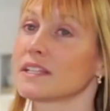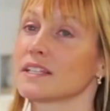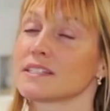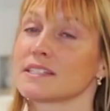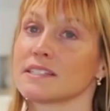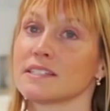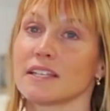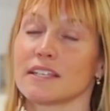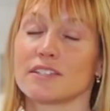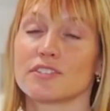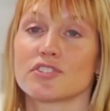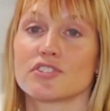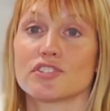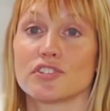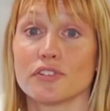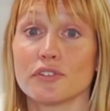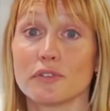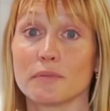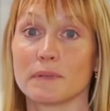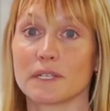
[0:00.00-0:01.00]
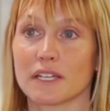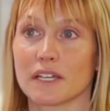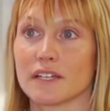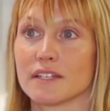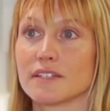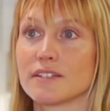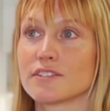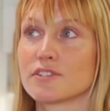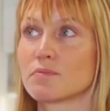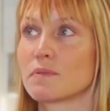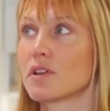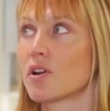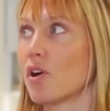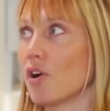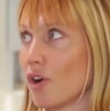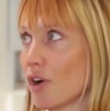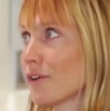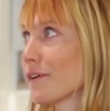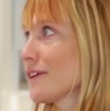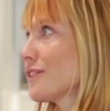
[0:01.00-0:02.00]
it's nice too because we
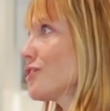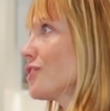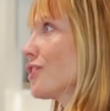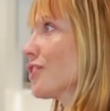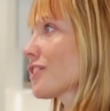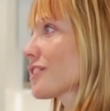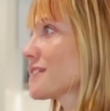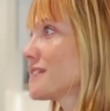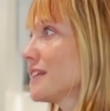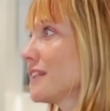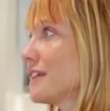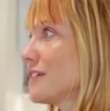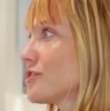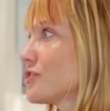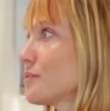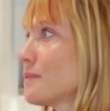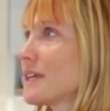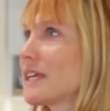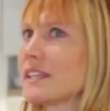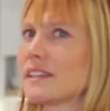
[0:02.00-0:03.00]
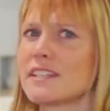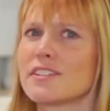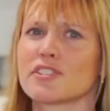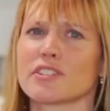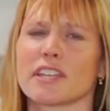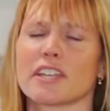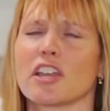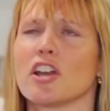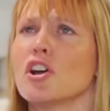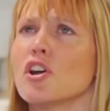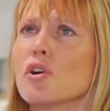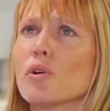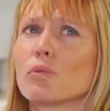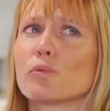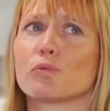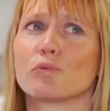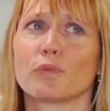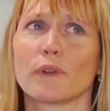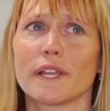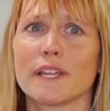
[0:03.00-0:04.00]
are in New York City, so we get these like
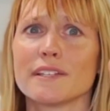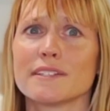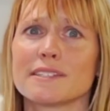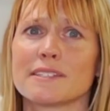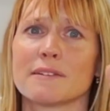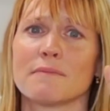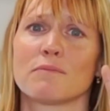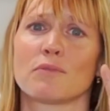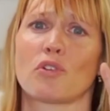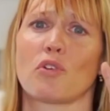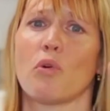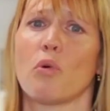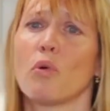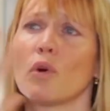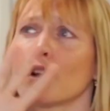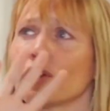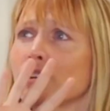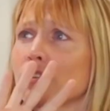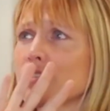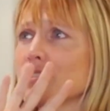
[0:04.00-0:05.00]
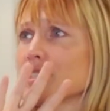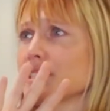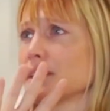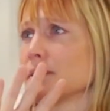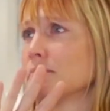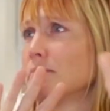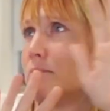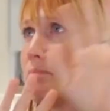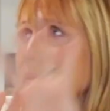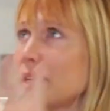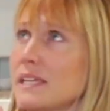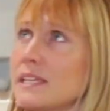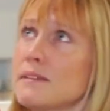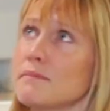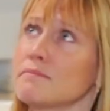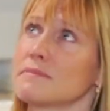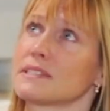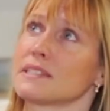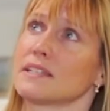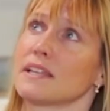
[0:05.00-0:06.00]
random corners and
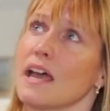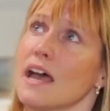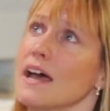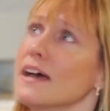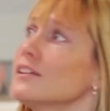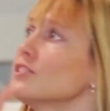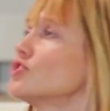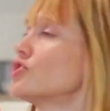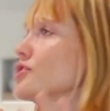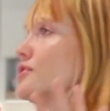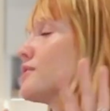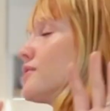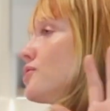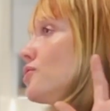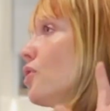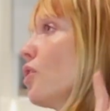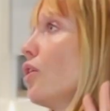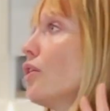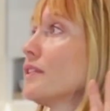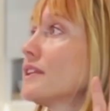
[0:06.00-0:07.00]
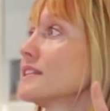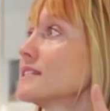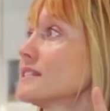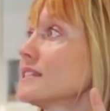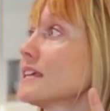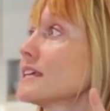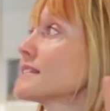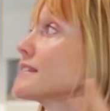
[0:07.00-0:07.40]
beams and edges and all these things.